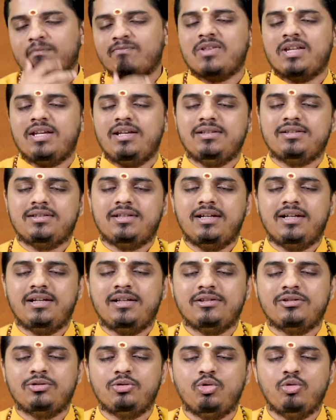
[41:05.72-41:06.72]
He
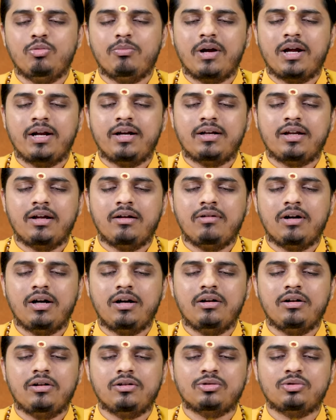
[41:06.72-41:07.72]
says, you might have
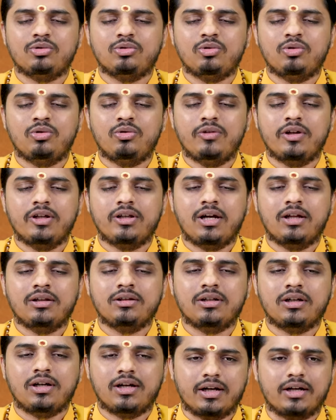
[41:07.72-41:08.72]
understood
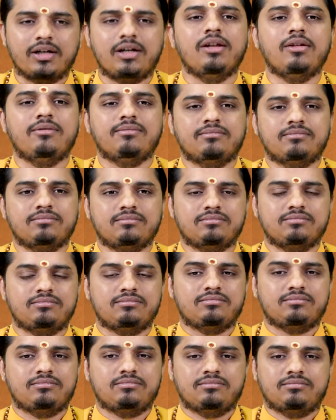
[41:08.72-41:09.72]
Vedanta correctly.
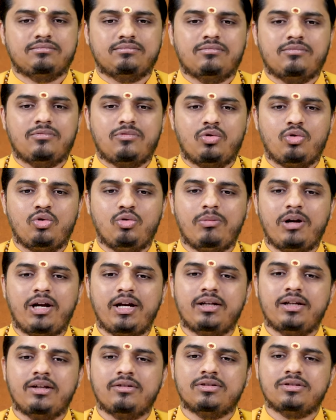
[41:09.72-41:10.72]
You
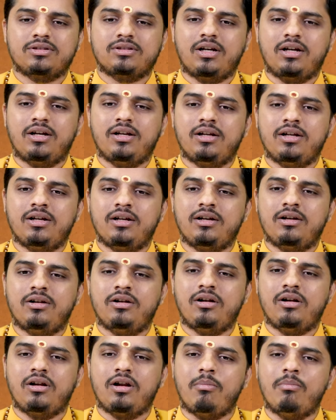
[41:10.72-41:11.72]
might have
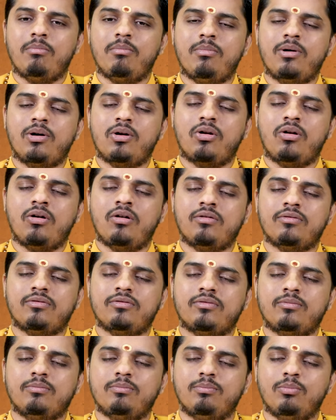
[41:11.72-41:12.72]
studied number of
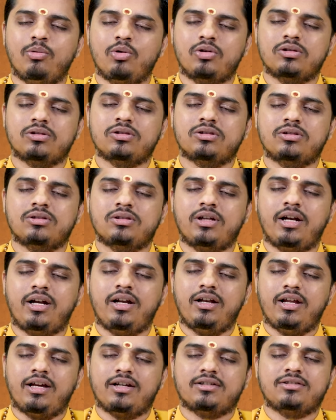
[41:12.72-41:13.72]
books
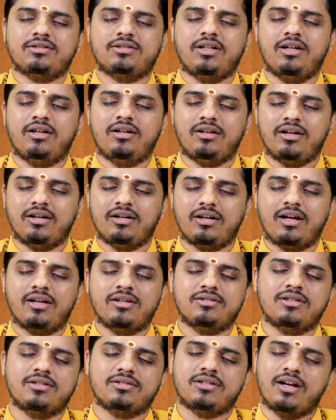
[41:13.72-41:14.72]
and texts and
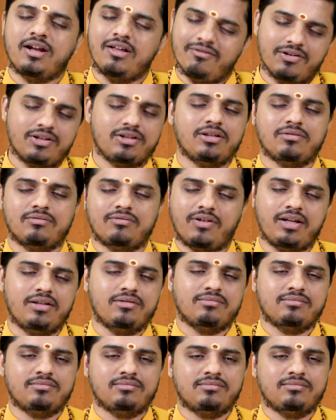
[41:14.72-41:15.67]
treatises and everything. Fine.